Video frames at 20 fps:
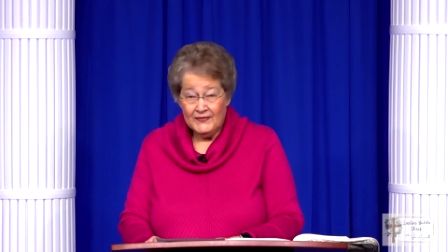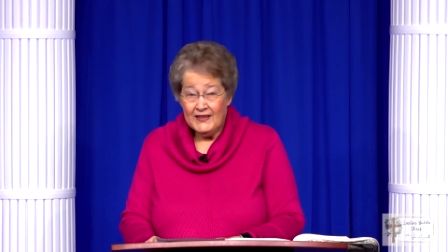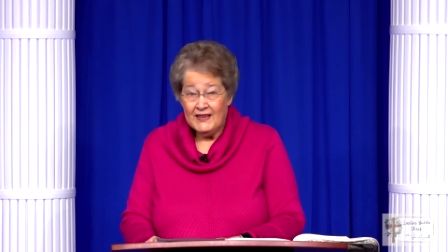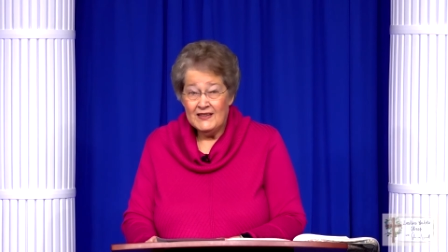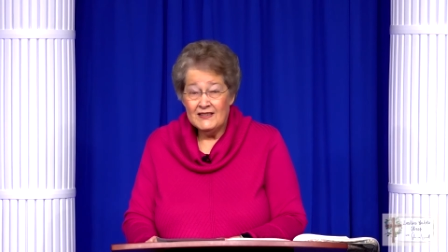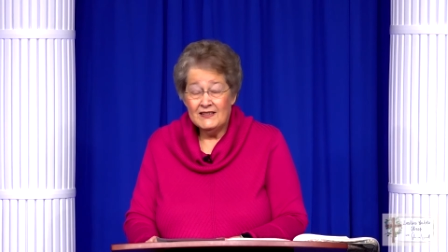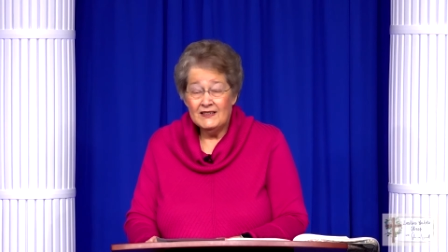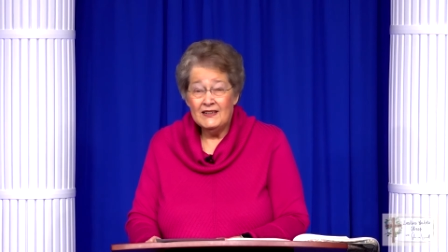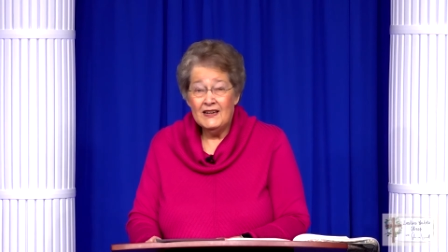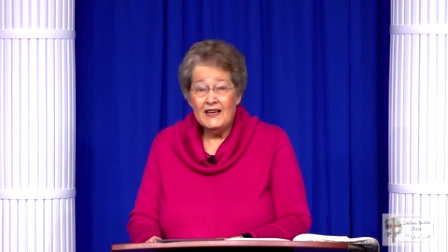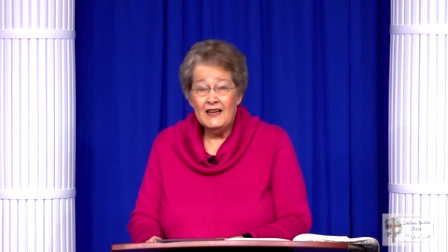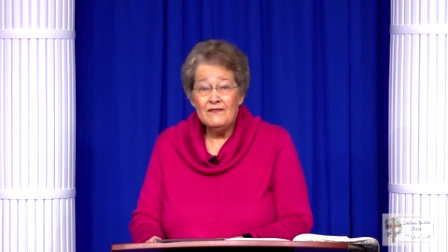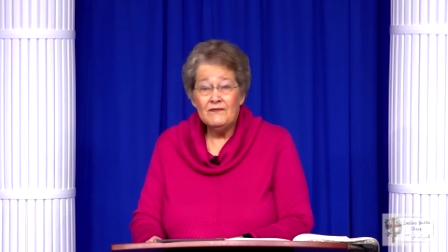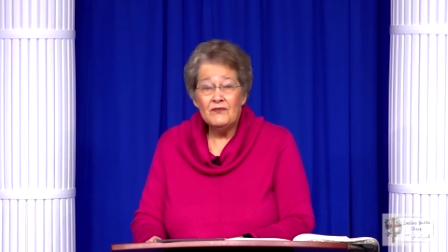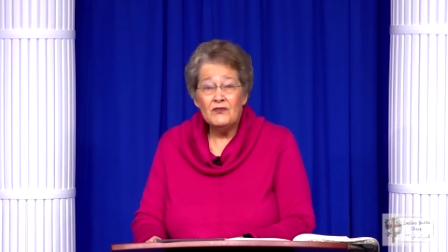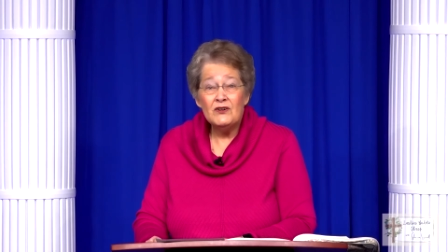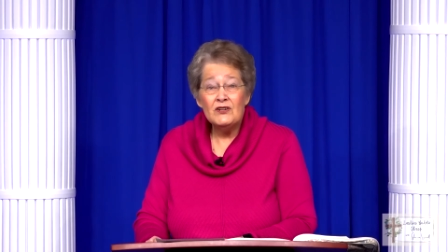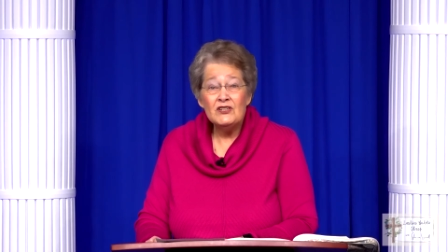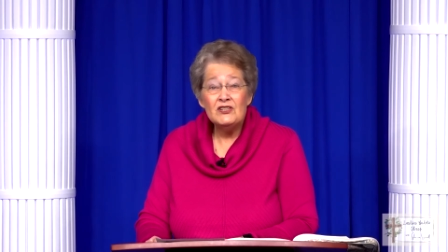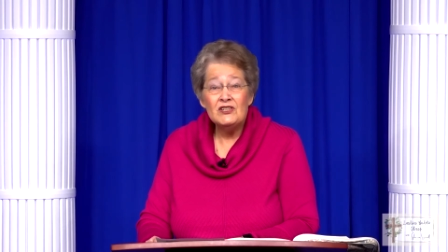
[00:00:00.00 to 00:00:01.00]
his need
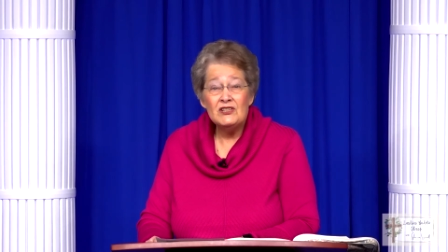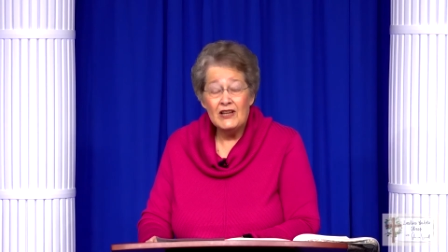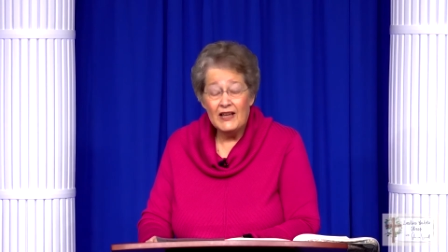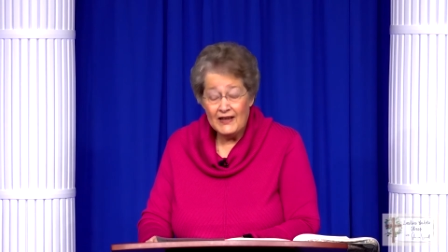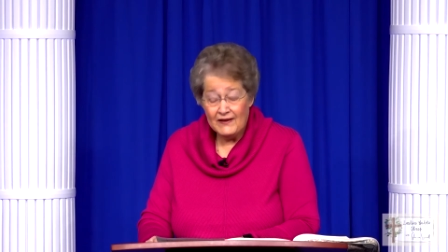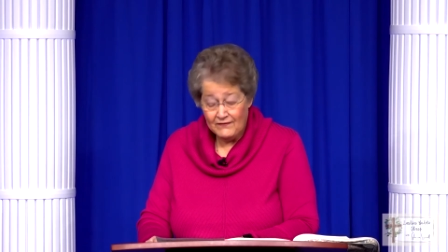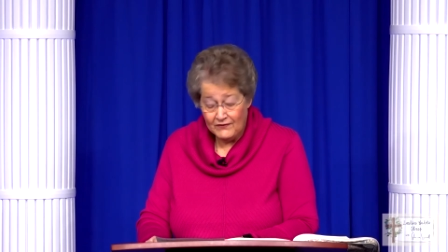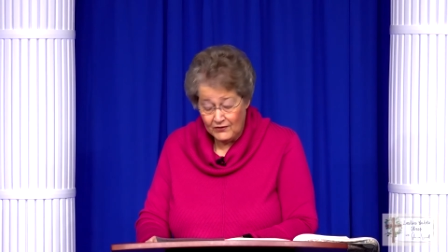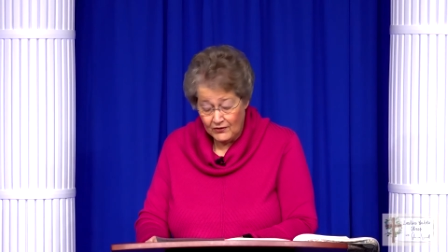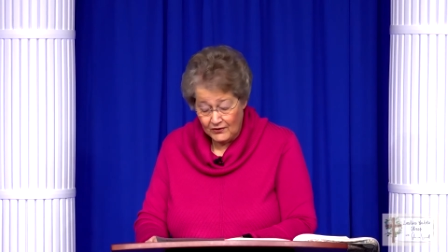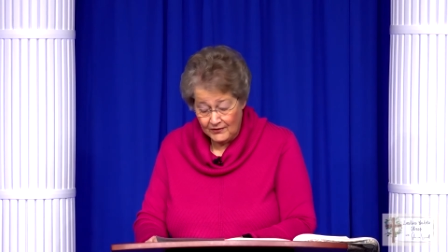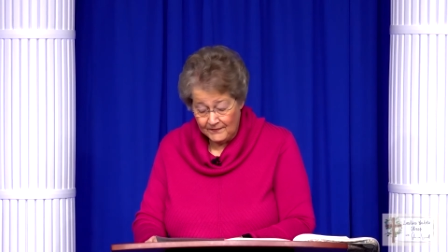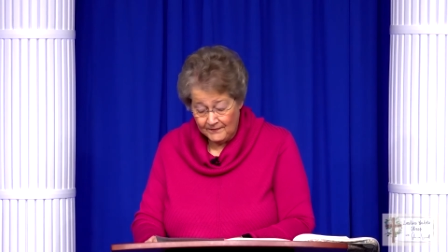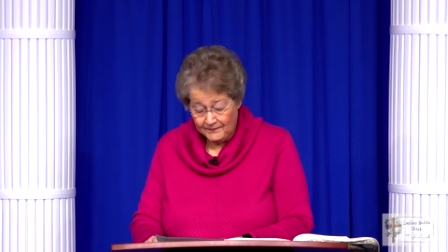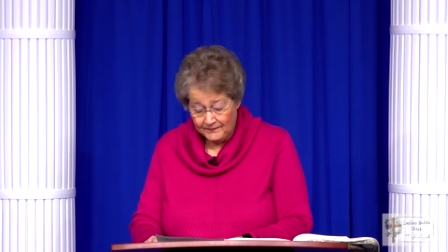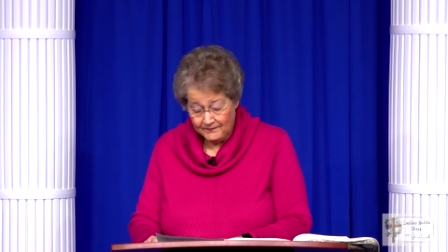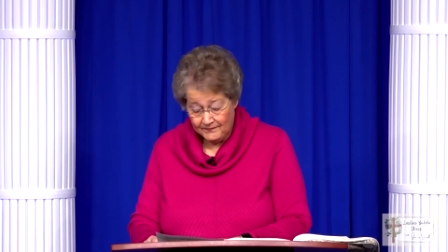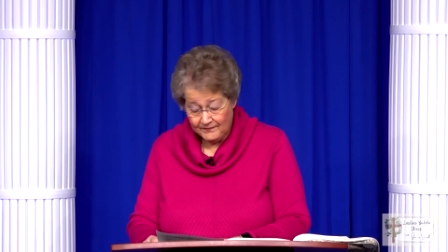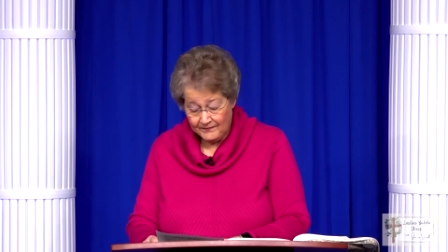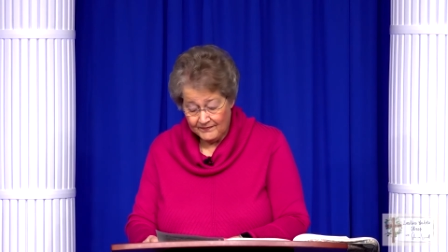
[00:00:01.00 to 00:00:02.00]
for a Savior,
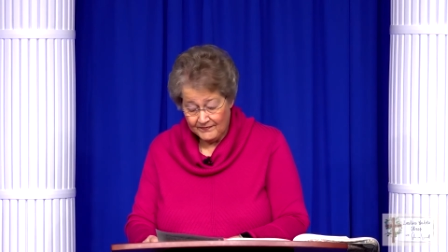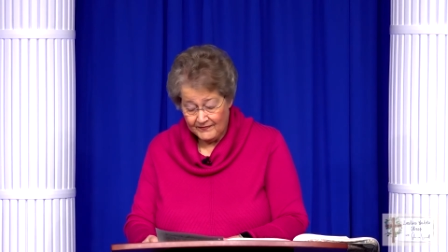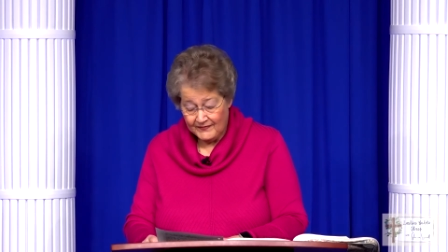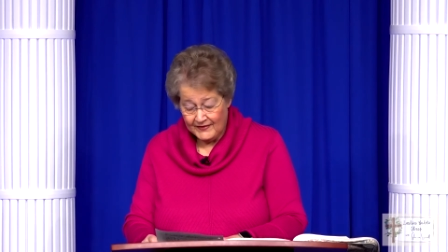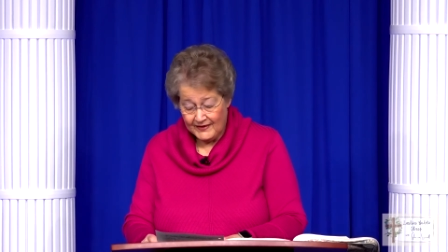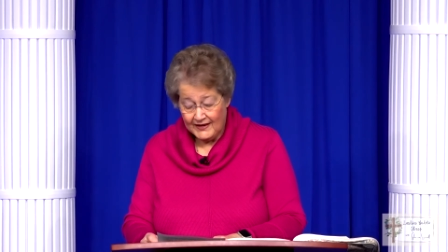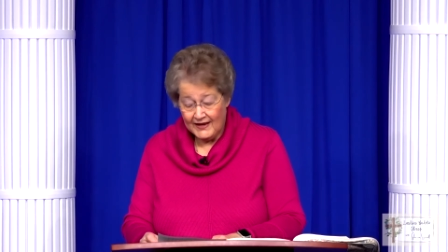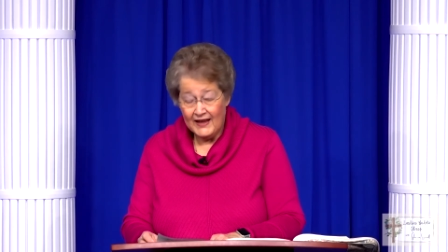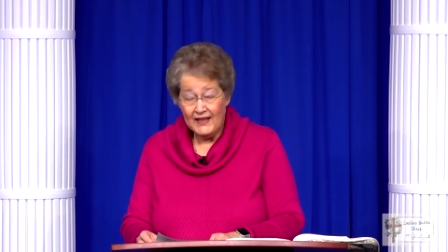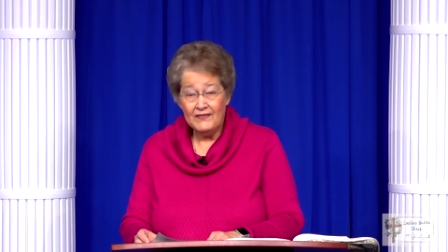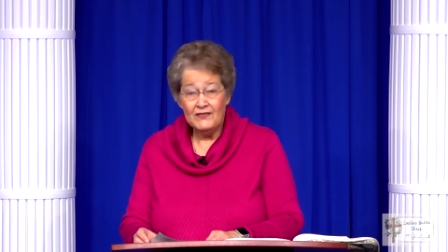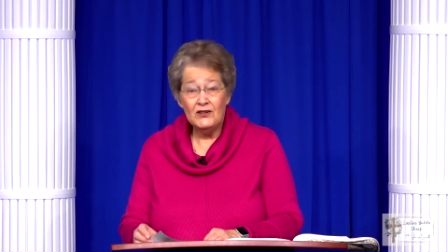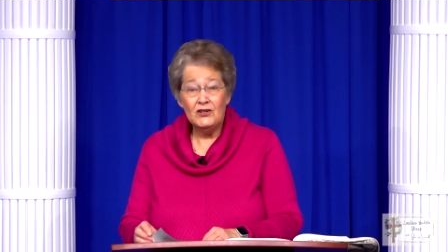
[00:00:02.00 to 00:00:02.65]
and